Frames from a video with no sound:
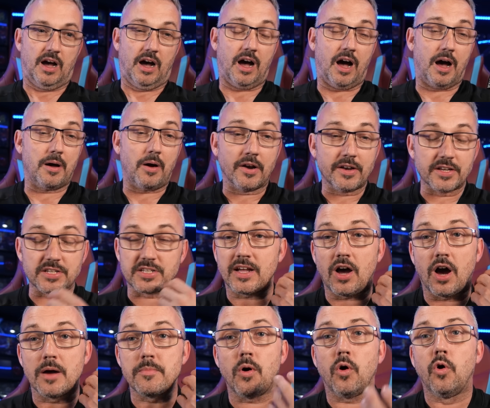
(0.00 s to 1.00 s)
I, honestly,
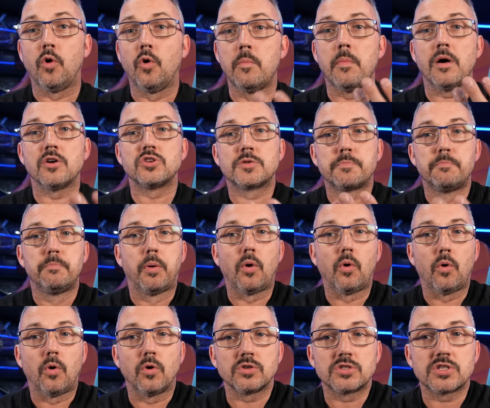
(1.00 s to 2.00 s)
I'm almost
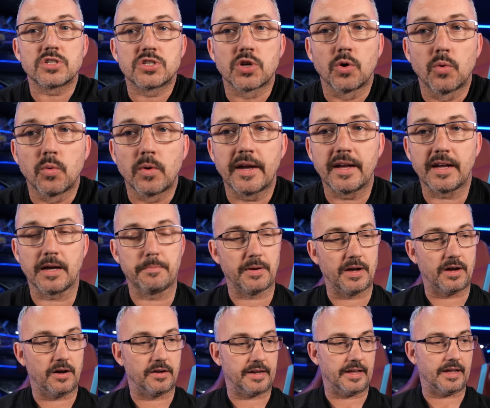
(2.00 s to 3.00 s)
bored talking
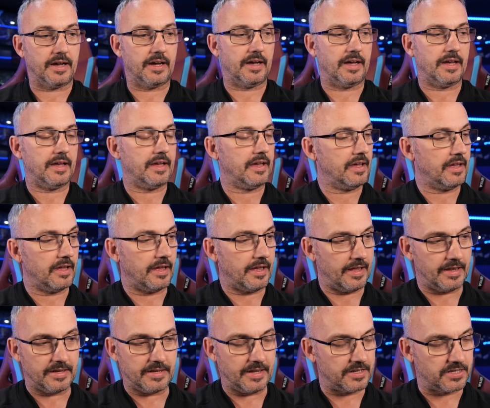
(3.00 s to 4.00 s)
about it uh,
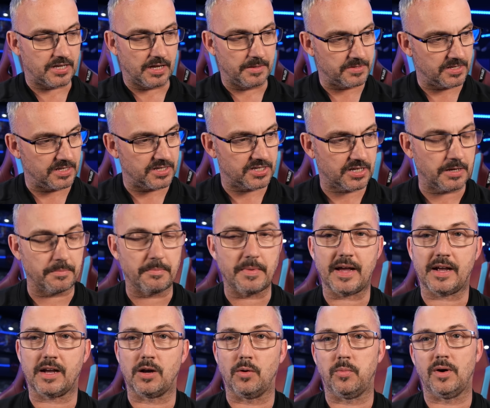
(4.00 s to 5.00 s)
in, in terms of the
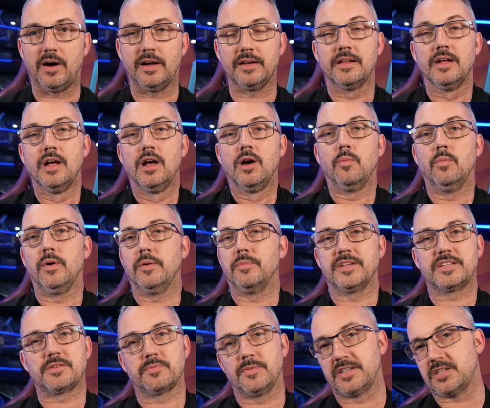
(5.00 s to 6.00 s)
Scamacca one. We,
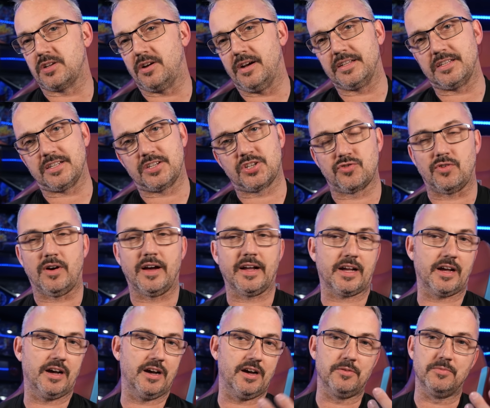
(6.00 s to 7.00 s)
we, we signed a
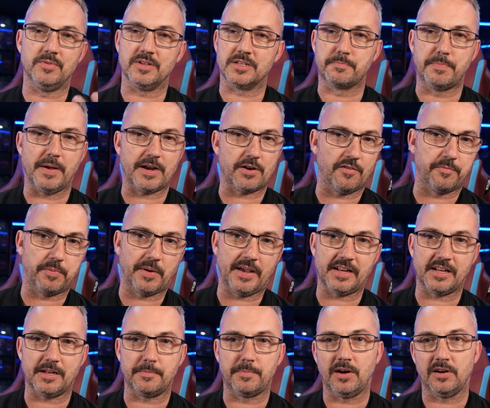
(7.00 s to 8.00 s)
striker who was better off
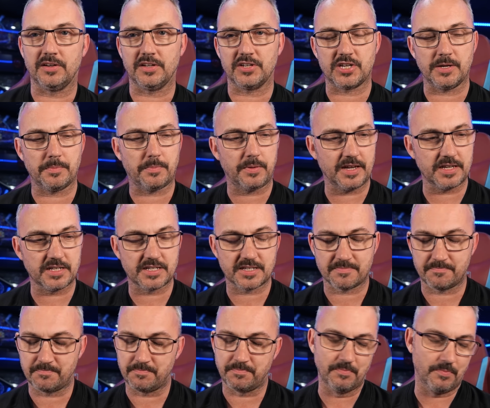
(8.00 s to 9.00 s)
playing in a partnership, plays
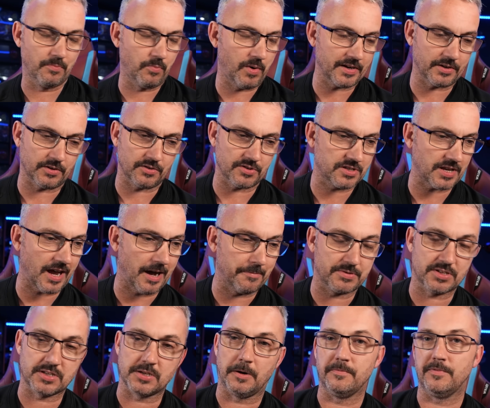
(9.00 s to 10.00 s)
one up, up
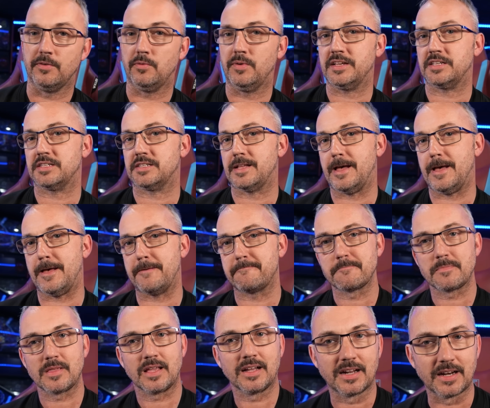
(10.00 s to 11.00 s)
top for West Ham.
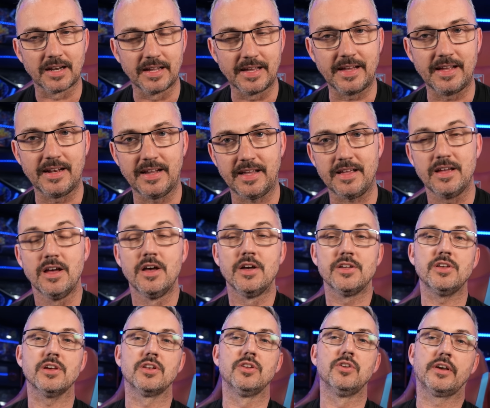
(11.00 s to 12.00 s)
Clearly,
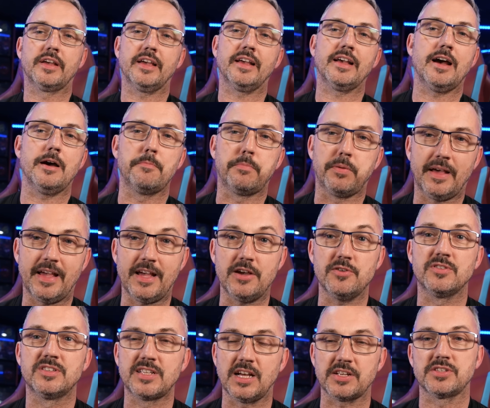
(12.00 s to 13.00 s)
you're looking at a player
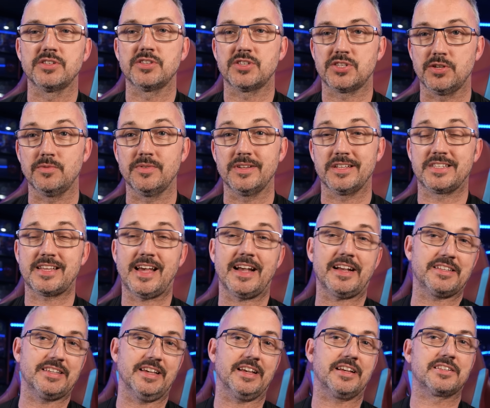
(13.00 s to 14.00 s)
who doesn't suit the
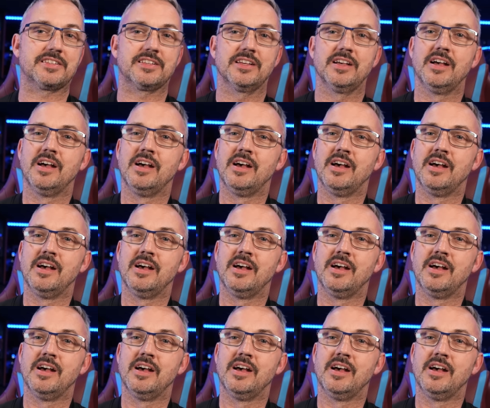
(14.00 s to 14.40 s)
tactics.